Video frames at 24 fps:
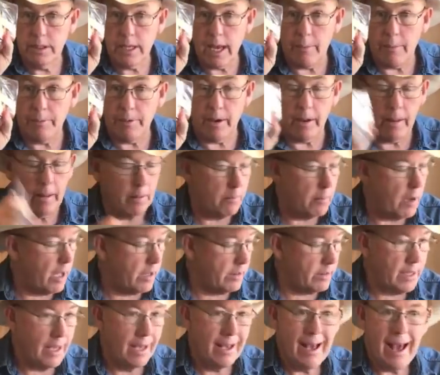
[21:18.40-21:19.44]
Template,
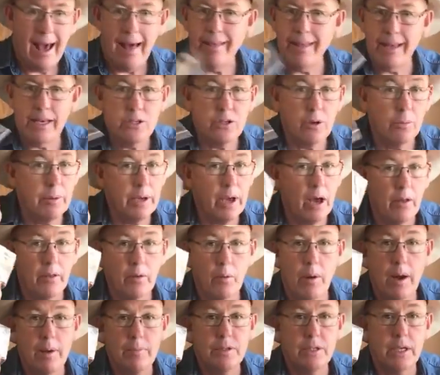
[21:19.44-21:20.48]
And these will be on
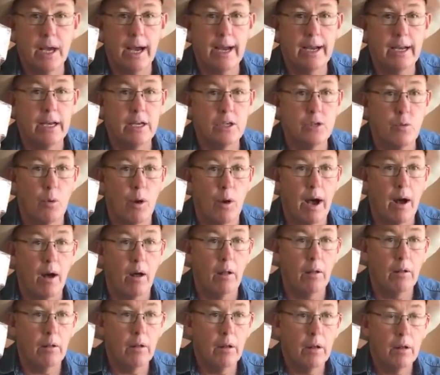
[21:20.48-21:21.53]
the website as
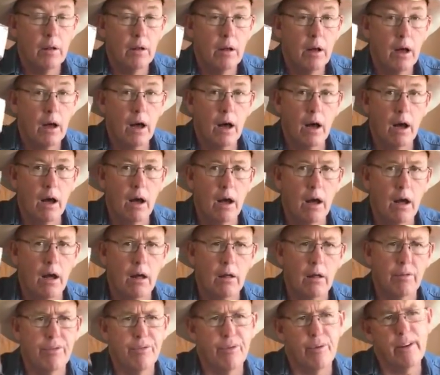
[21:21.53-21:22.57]
well. Uh,
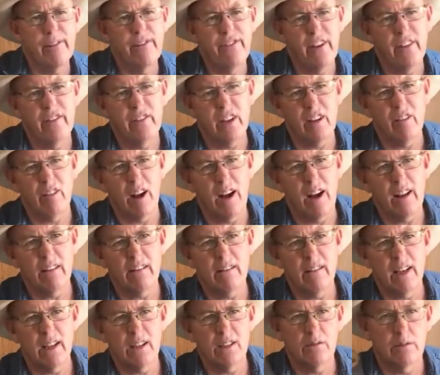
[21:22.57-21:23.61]
350, right?
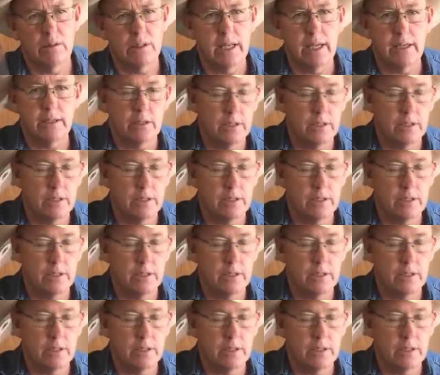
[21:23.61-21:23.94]
That's what these